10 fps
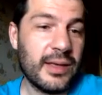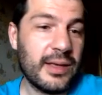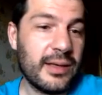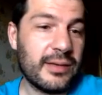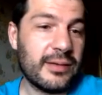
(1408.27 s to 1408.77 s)

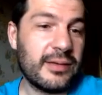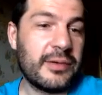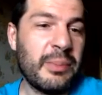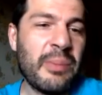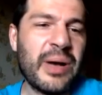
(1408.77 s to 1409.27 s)

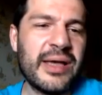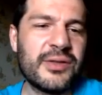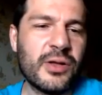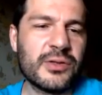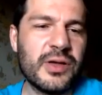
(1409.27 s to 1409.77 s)
Remember I
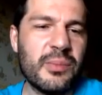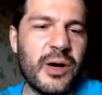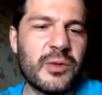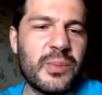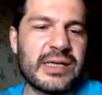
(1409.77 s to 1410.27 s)
told you
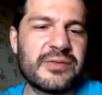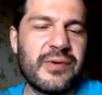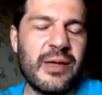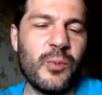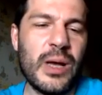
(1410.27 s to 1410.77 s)
about max
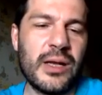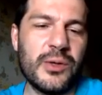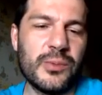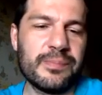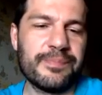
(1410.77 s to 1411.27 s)
frame
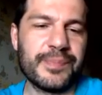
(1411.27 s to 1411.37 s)
value.